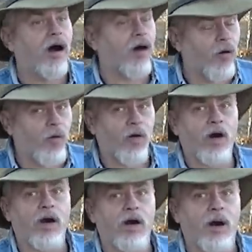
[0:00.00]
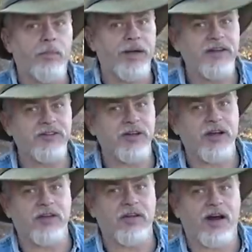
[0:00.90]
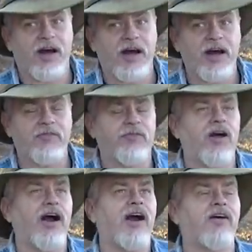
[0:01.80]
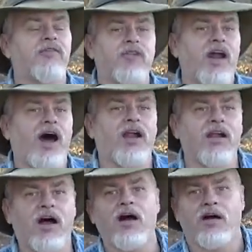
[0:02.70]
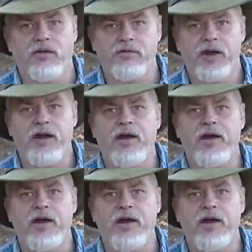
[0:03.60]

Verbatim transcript: or a piece of gear that I had forever that I loved,